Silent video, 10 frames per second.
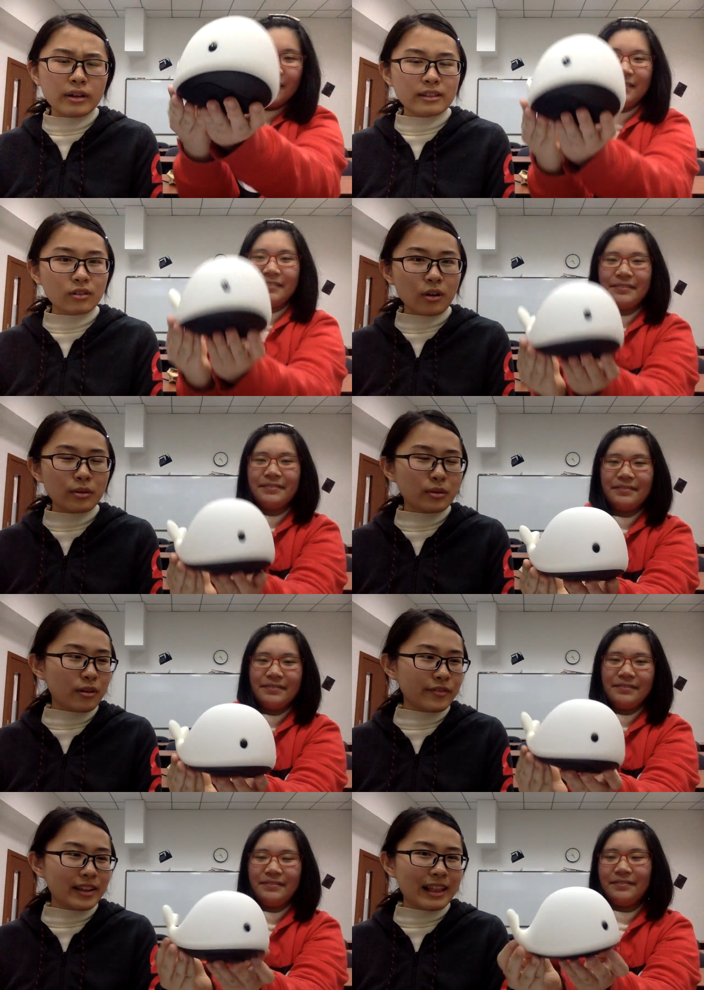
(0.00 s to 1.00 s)
Speaker 1: it's called
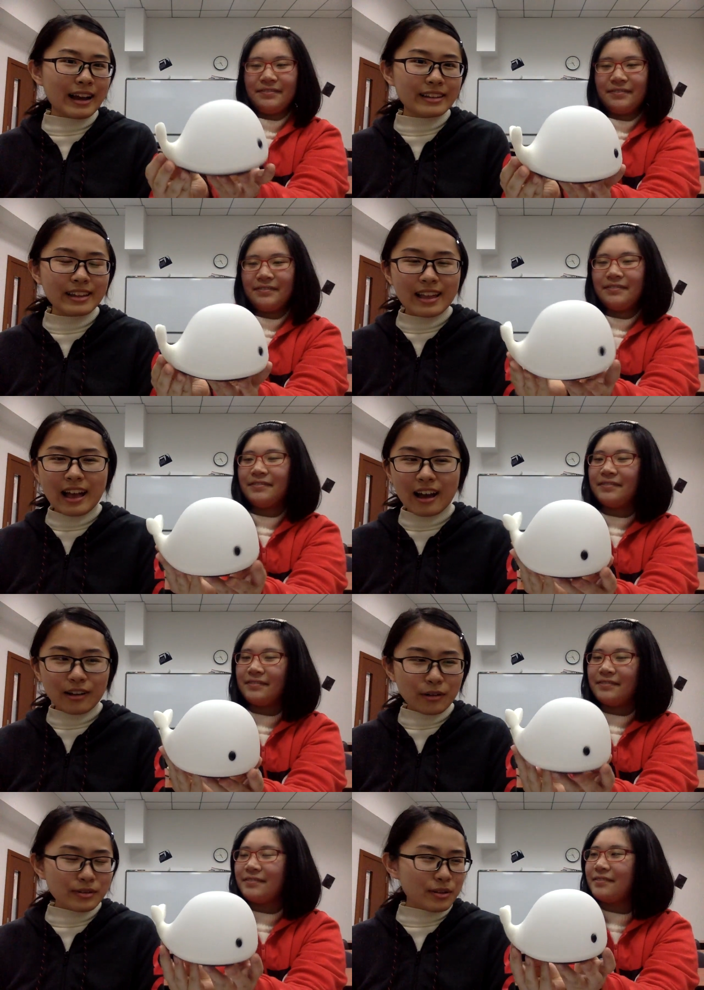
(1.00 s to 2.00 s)
Dolphin Light, I
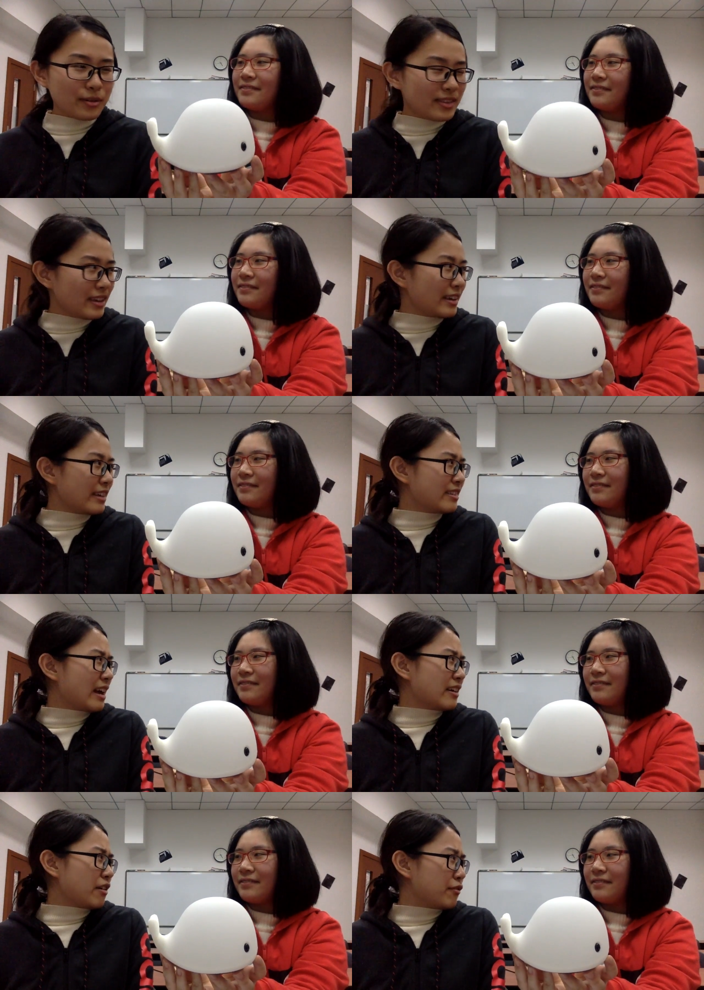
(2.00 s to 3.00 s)
also think it's
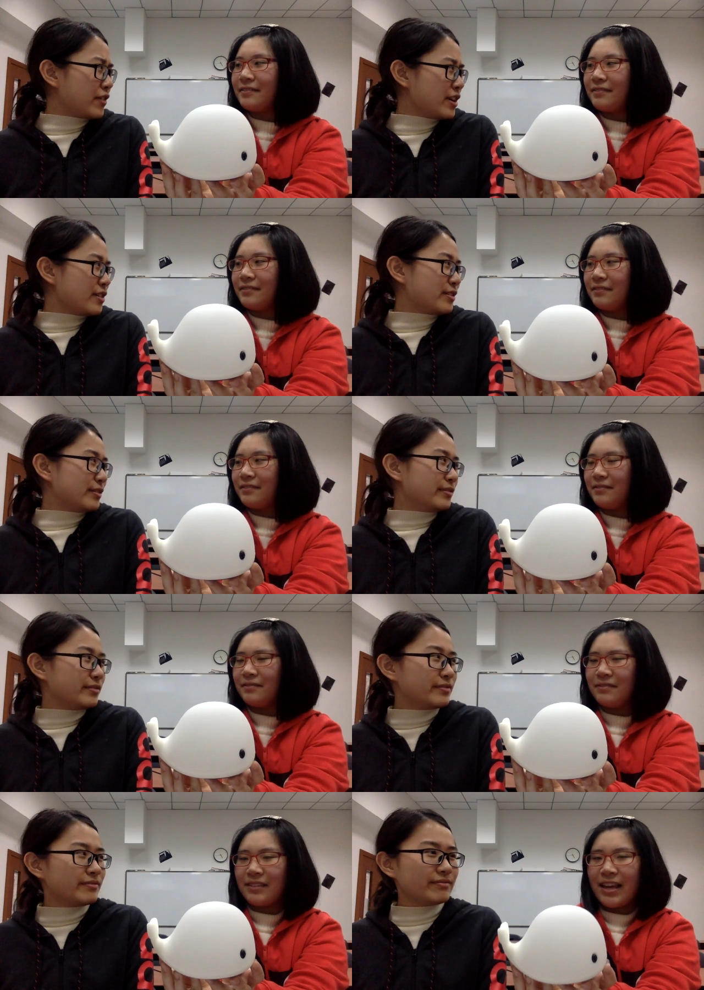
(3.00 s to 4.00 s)
like a whale.
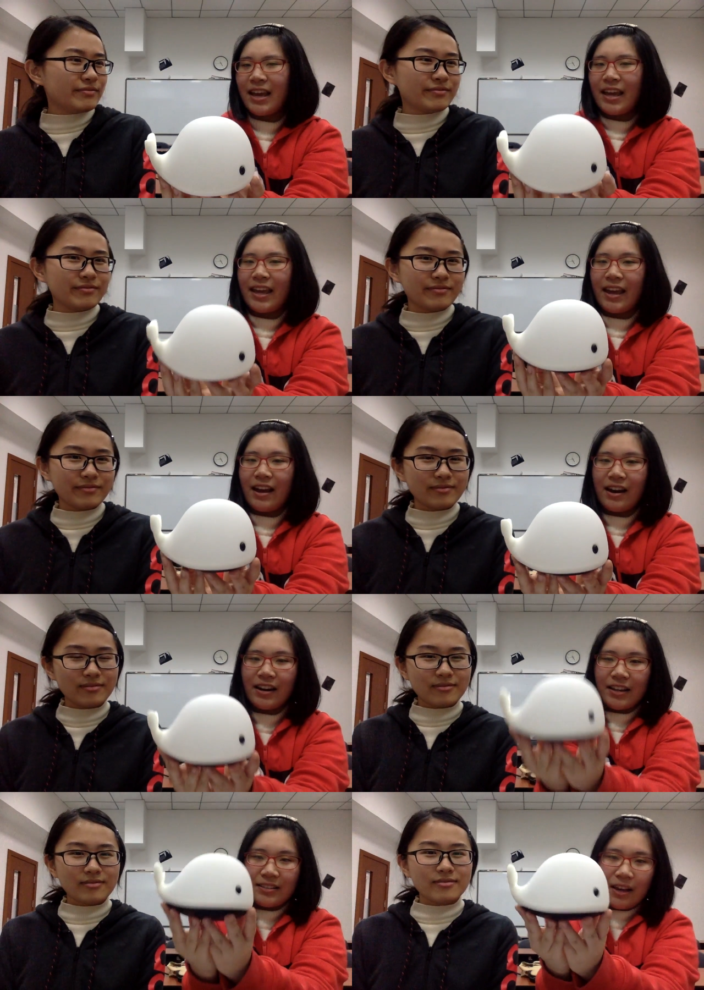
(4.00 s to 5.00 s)
Yeah,
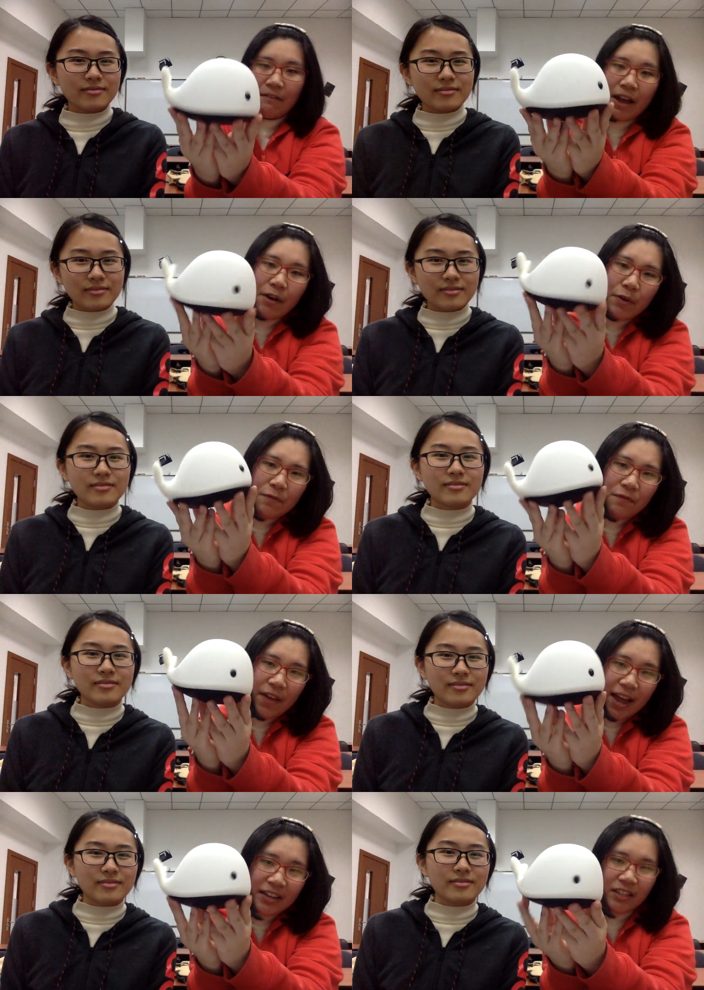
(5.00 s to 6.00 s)
it's a very
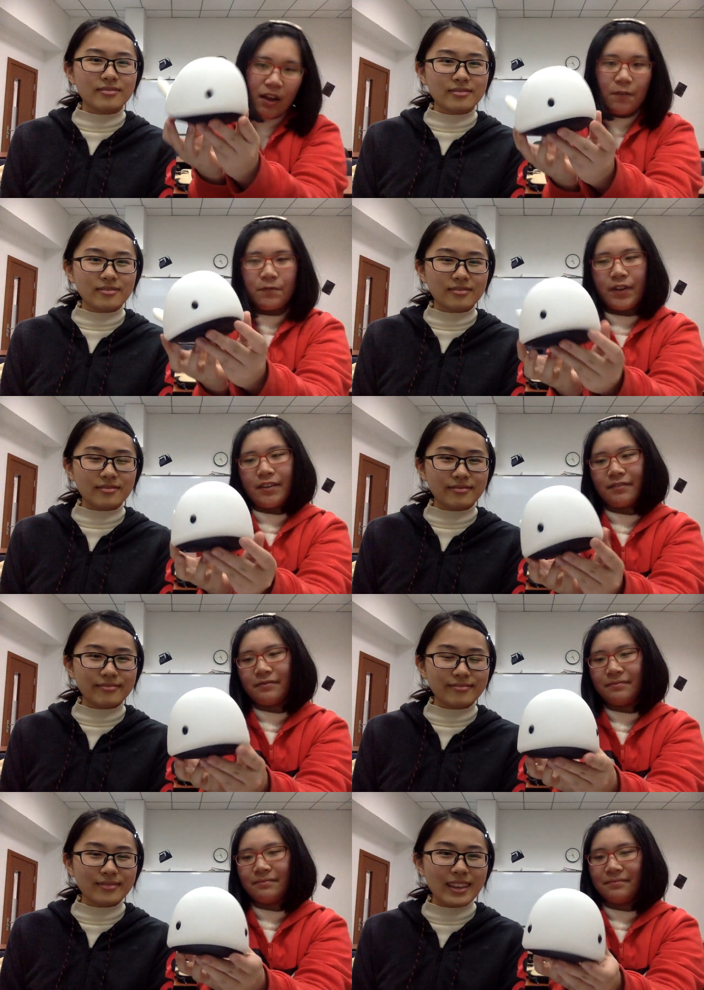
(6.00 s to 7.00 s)
fat
Speaker 2: dolphin.
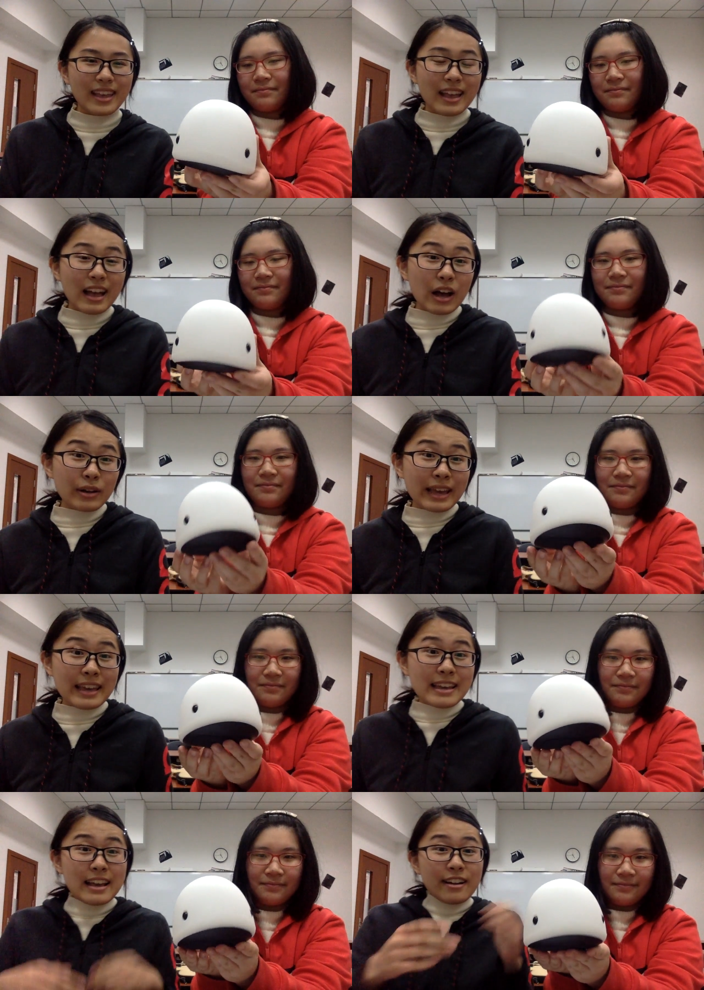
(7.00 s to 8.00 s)

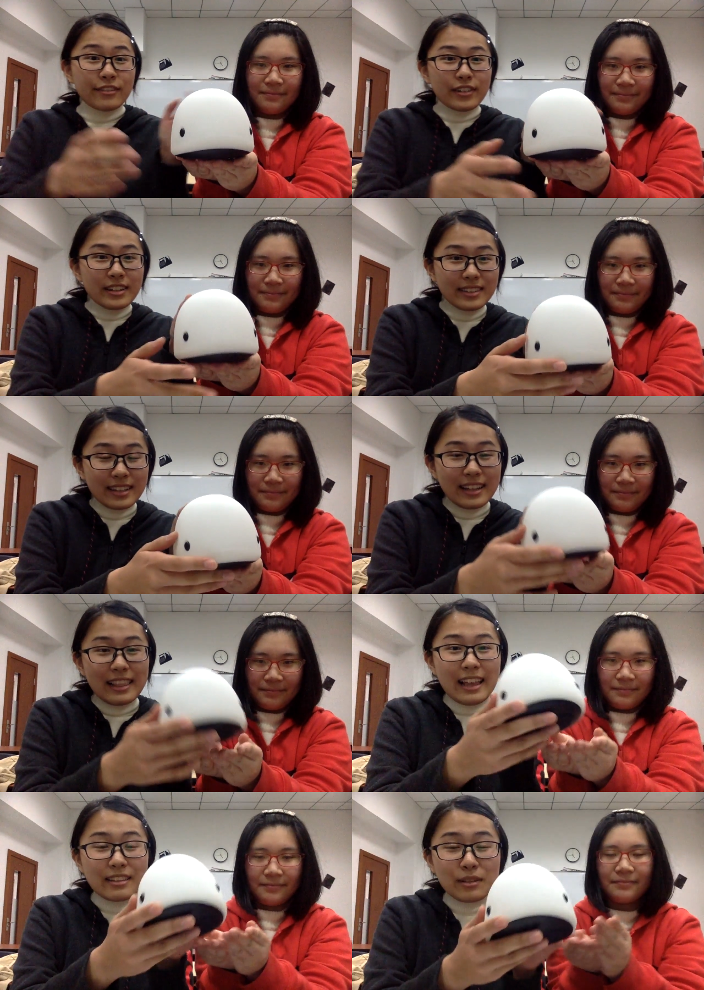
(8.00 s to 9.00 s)
Speaker 1: Okay, first
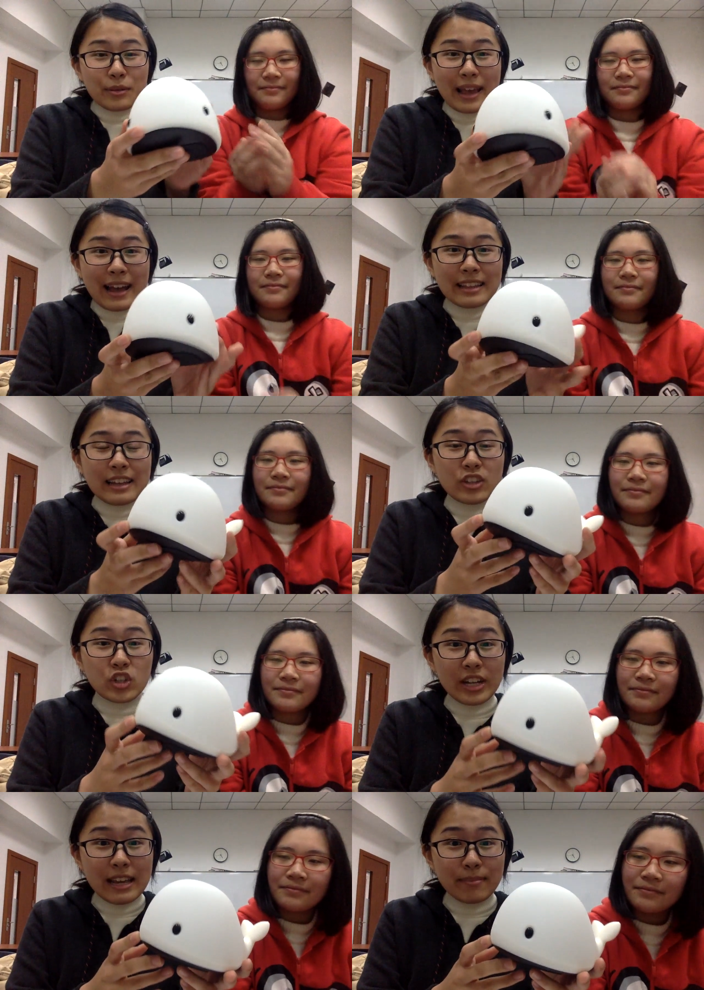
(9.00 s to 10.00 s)
let's look at its
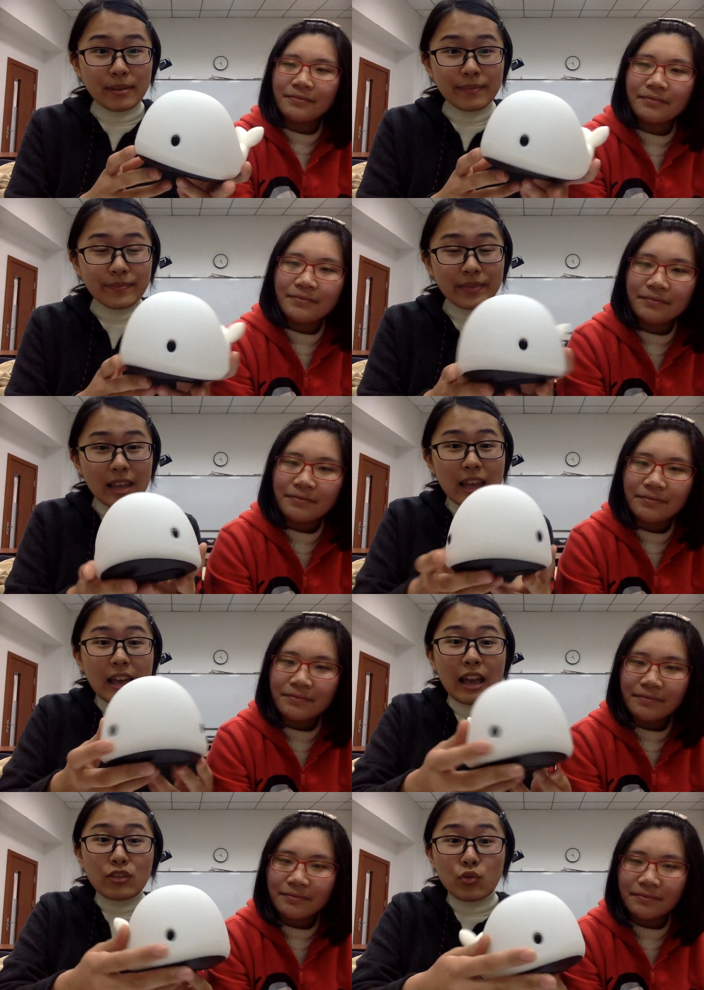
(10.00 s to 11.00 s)
shape.
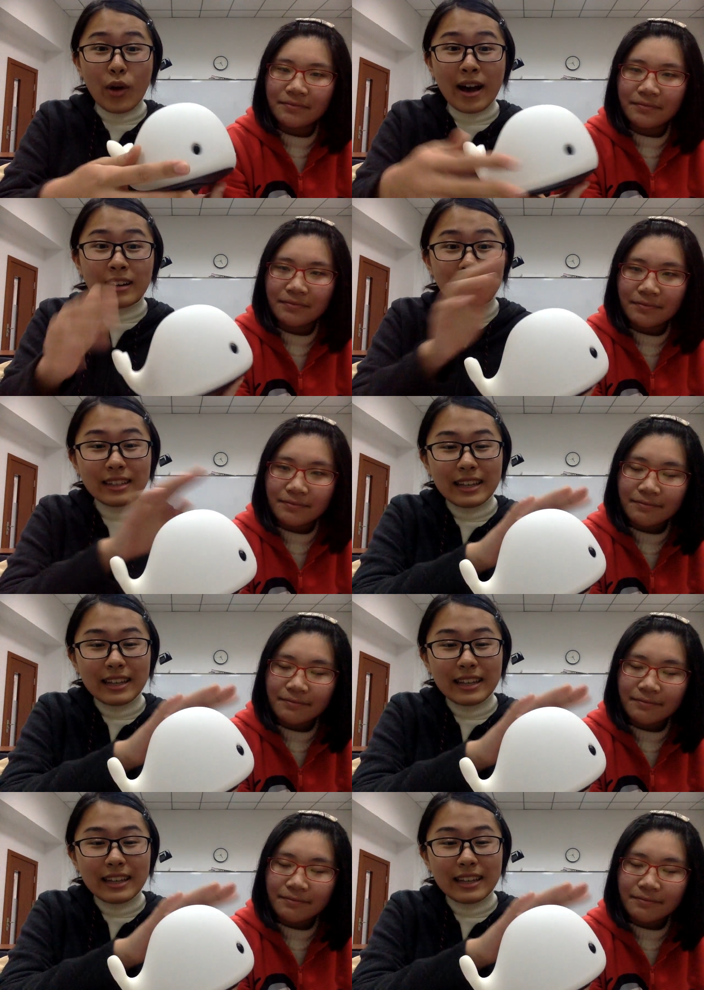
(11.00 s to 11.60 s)
It's round,